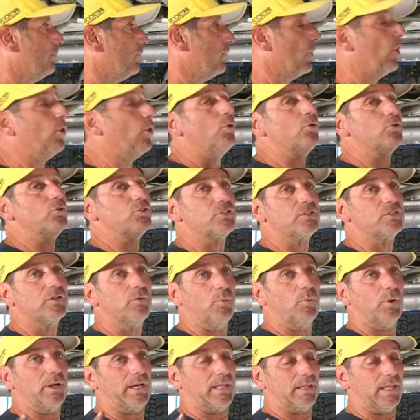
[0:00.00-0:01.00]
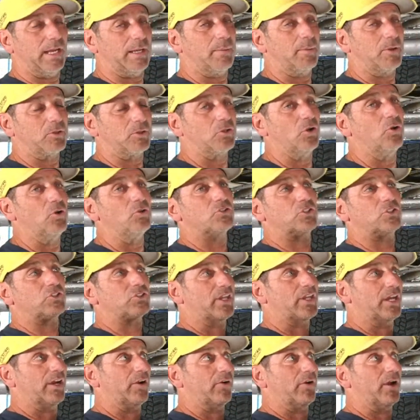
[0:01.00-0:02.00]
those, what I like about those is
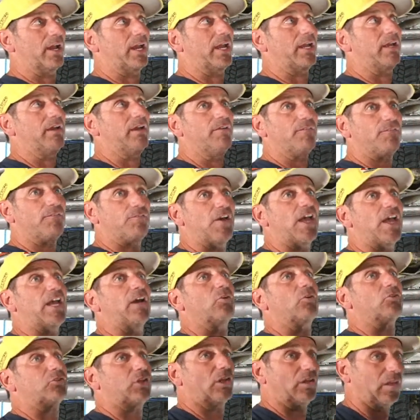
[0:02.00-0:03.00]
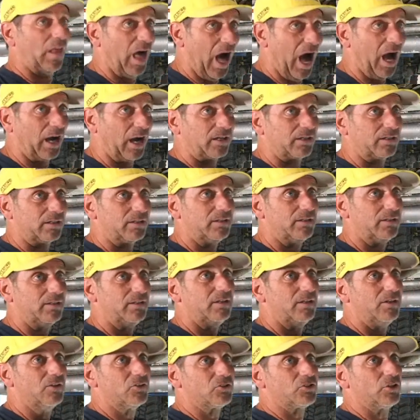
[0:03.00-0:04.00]
they're a fail to lock.
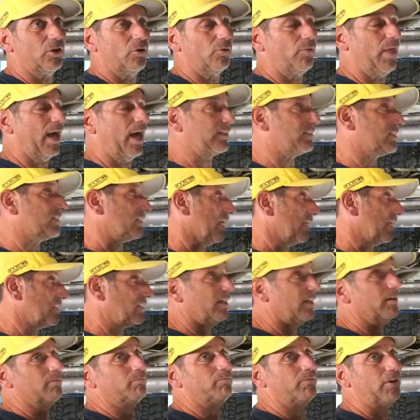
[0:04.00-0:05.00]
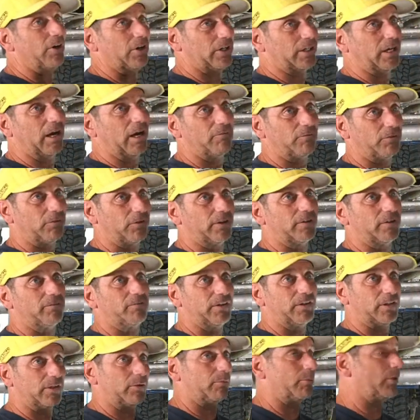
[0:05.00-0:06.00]
So that's a very comforting
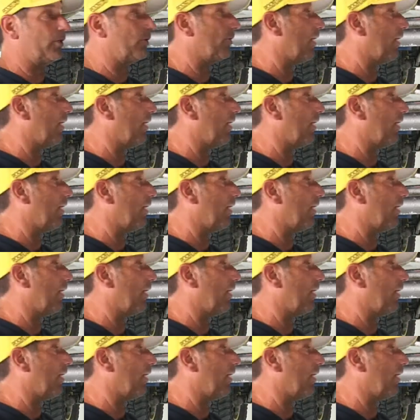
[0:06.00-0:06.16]
feeling when